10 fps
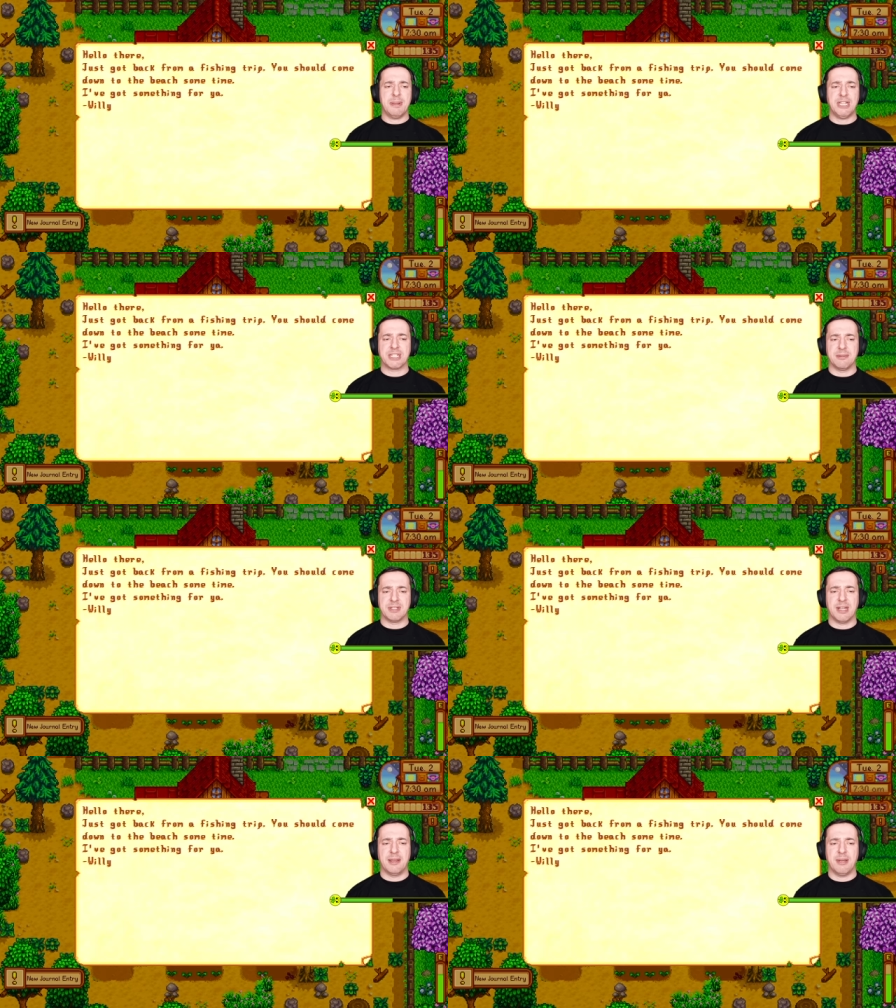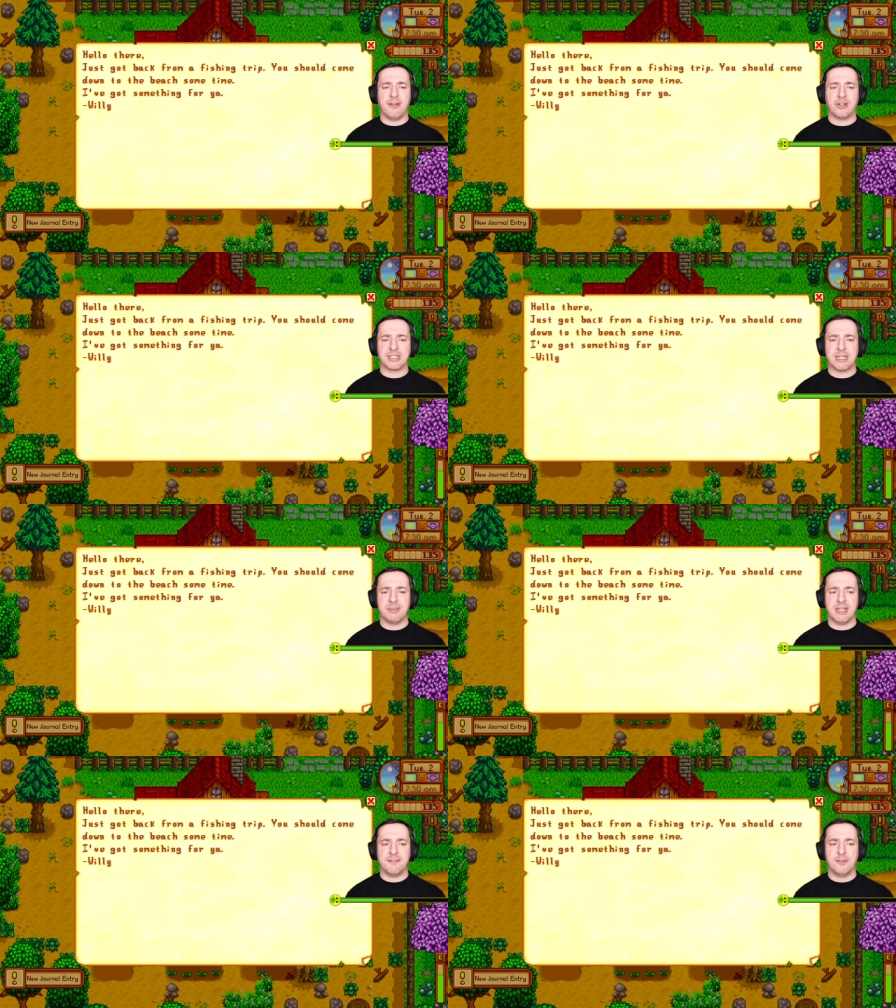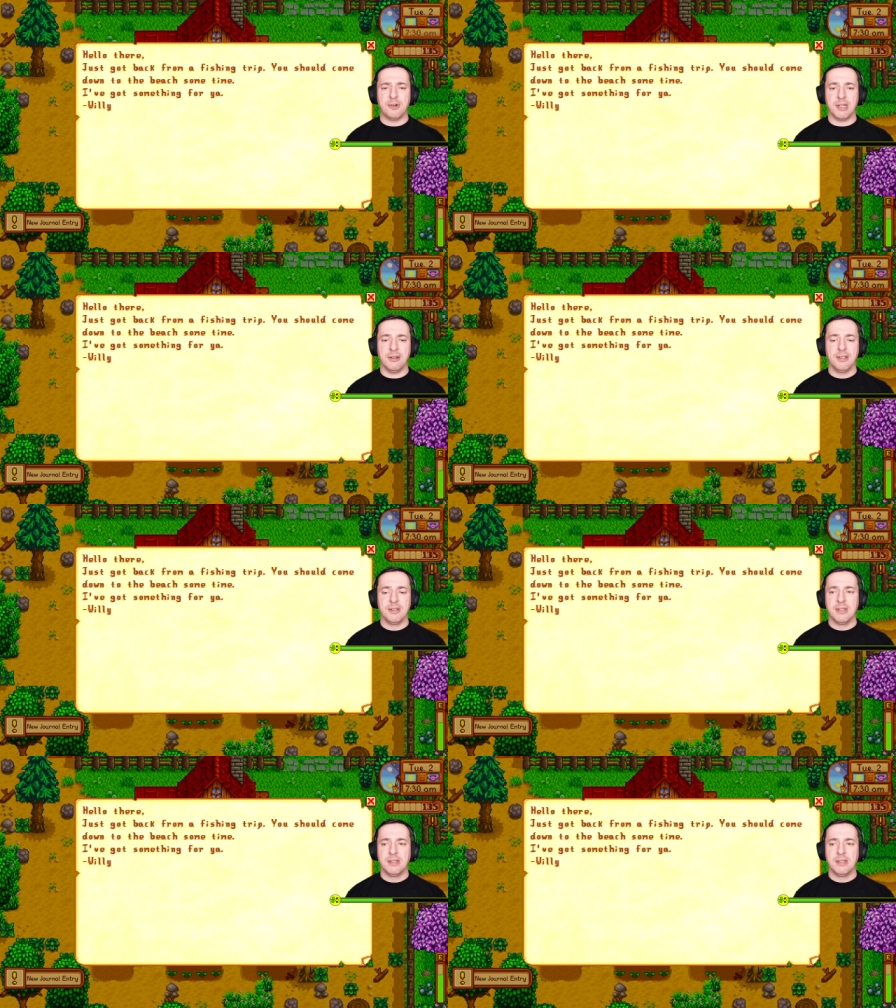beach sometime. I've got something for you.